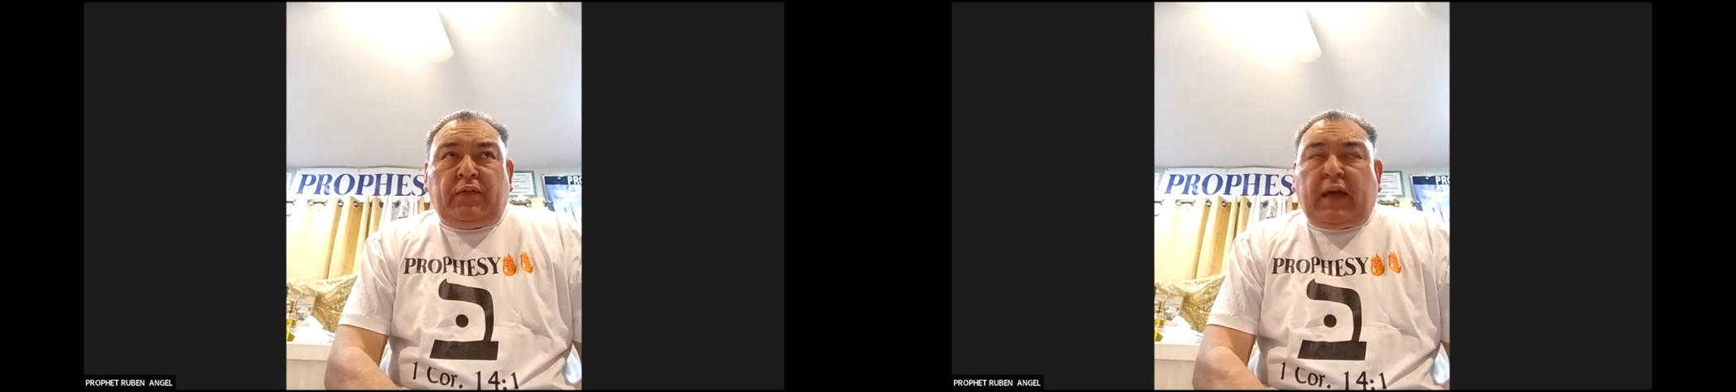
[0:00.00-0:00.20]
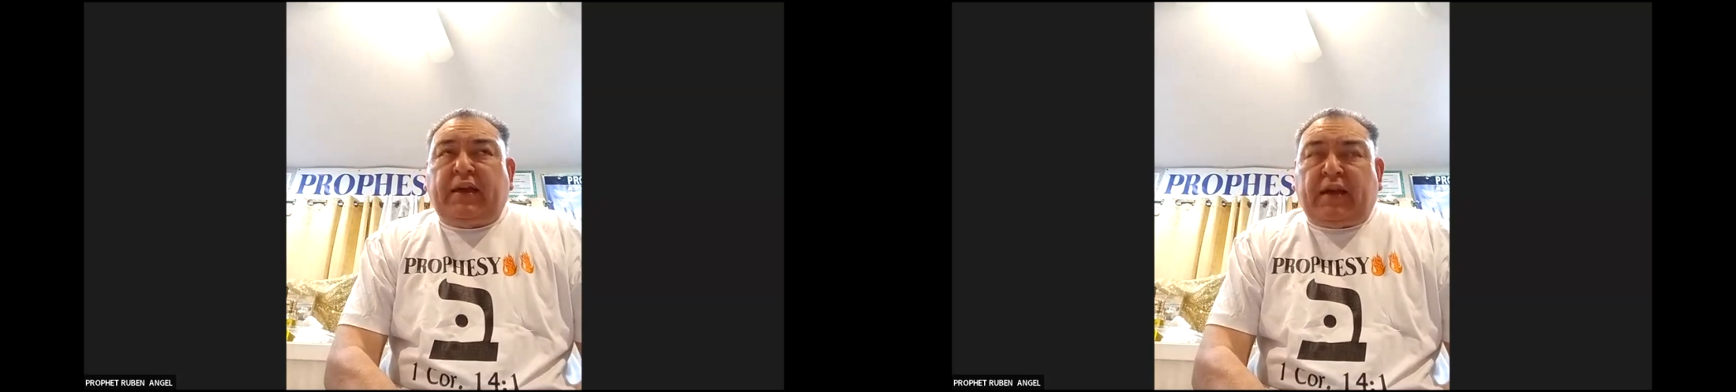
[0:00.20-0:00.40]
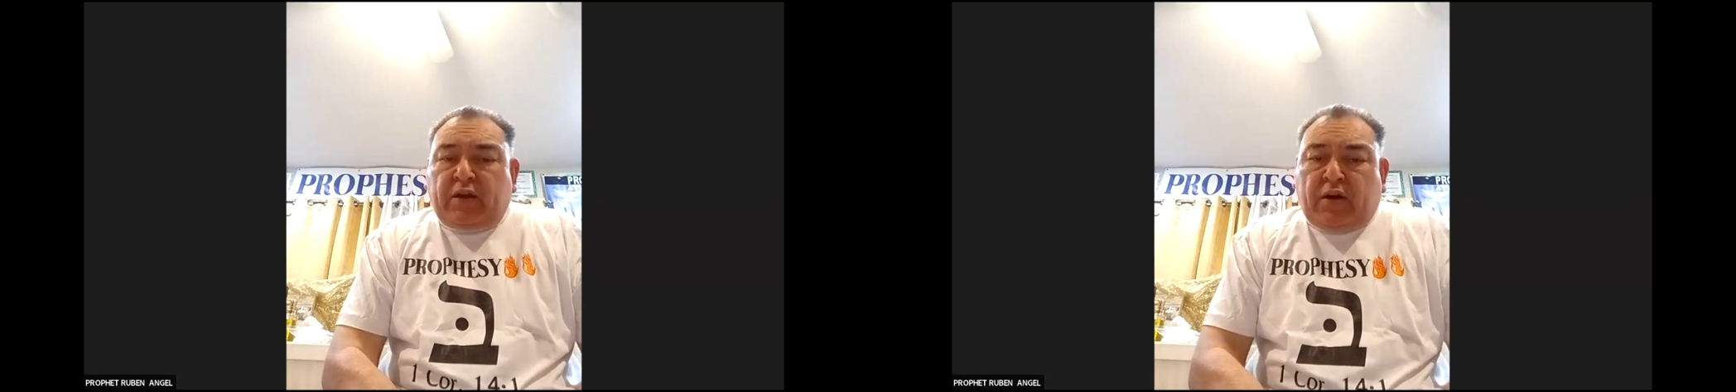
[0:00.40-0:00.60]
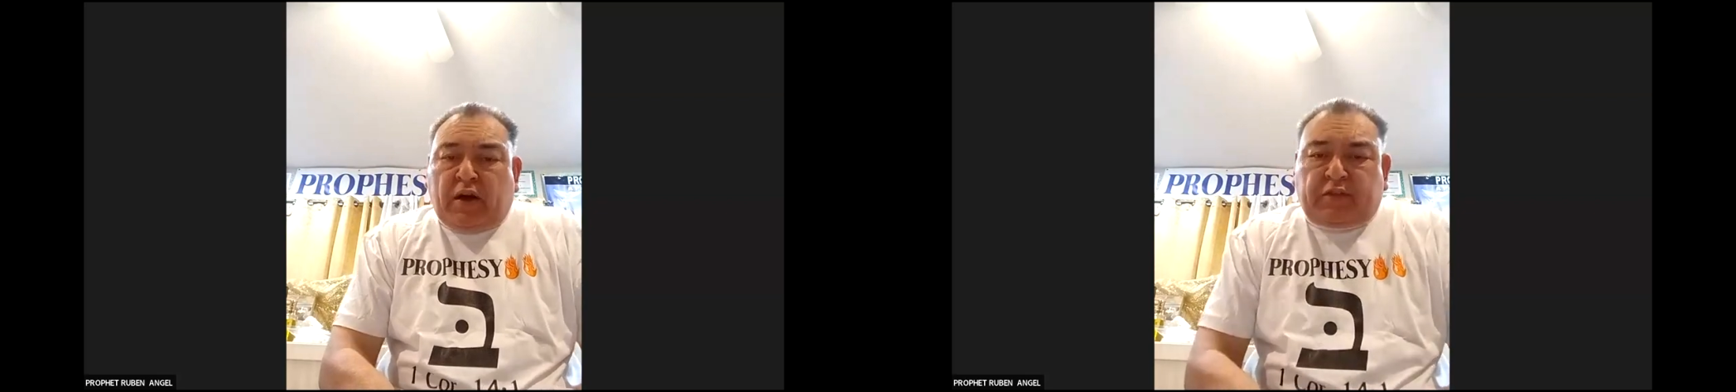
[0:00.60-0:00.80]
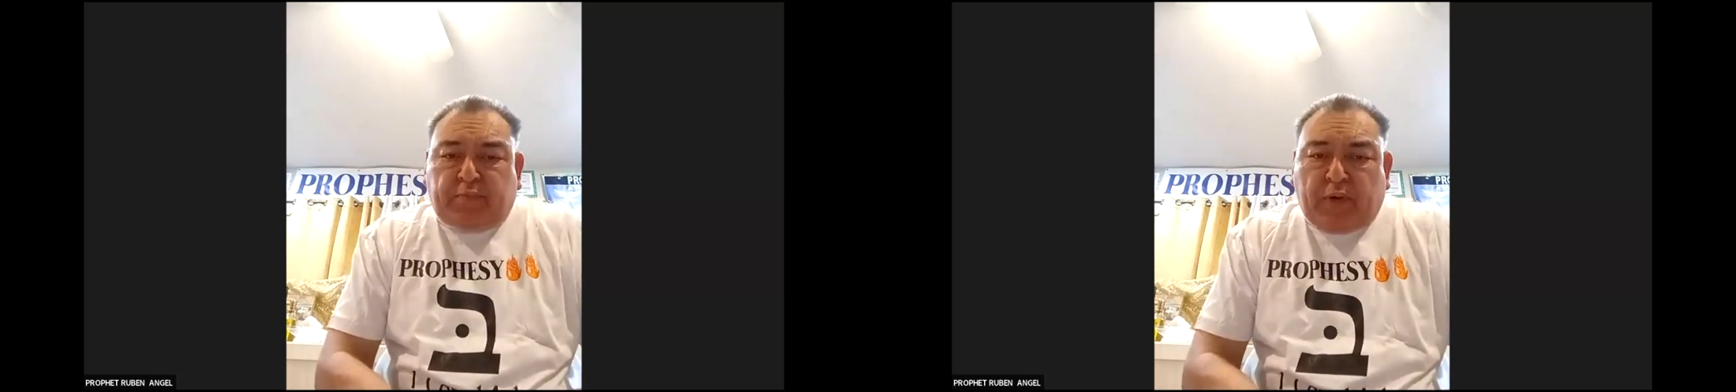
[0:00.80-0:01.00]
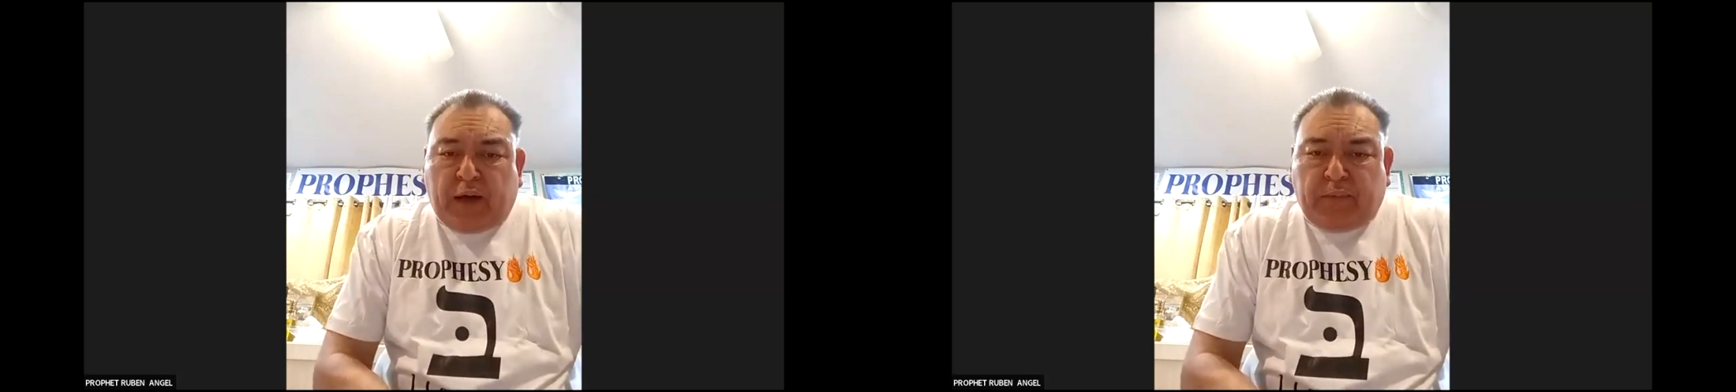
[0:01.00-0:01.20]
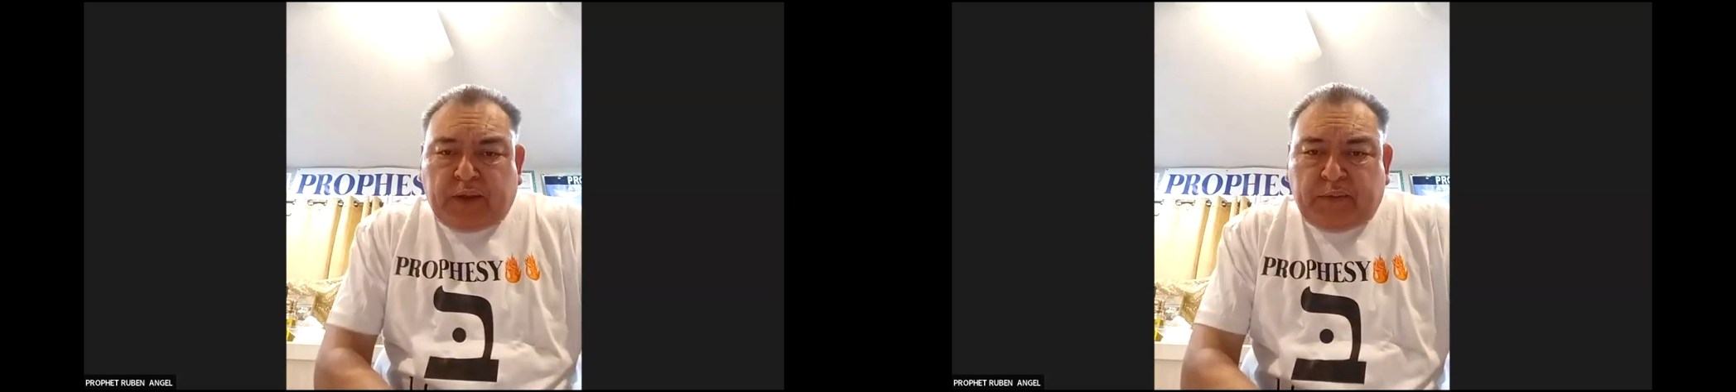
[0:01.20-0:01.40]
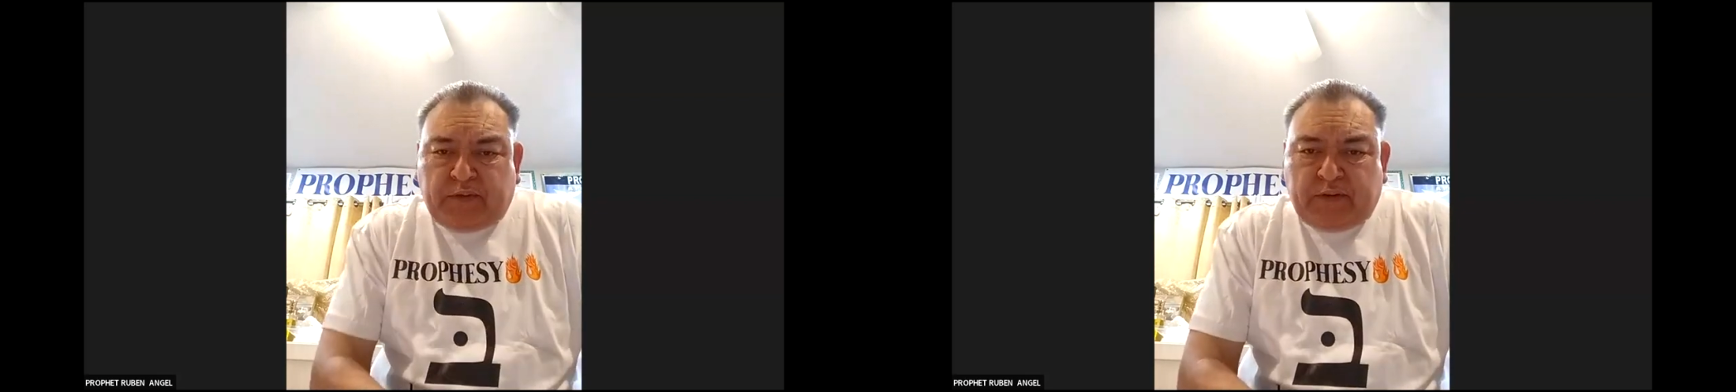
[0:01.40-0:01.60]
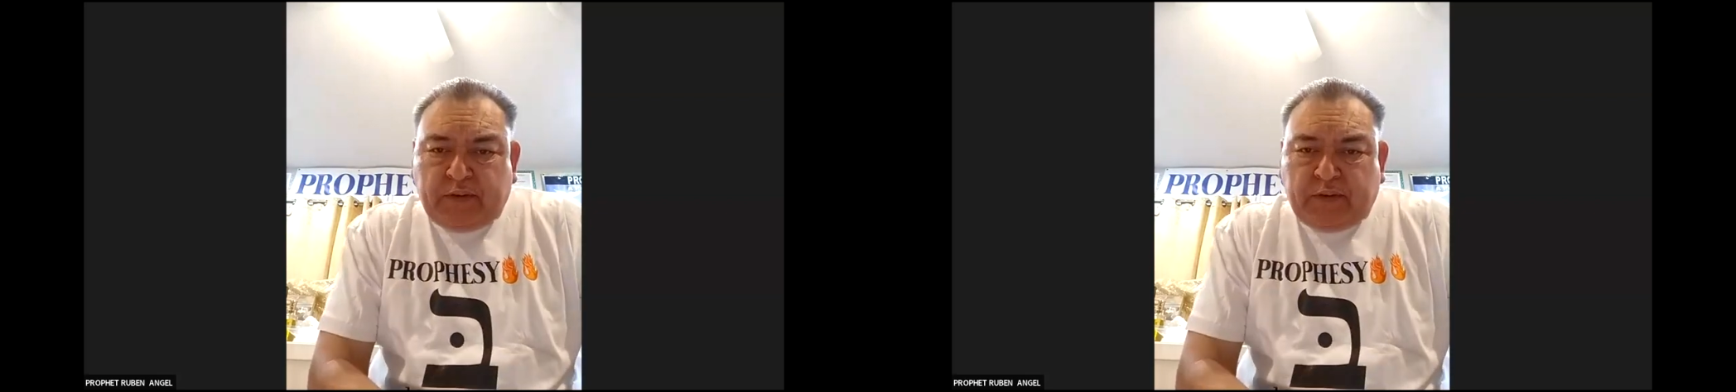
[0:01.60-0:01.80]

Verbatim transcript: that can cause problems.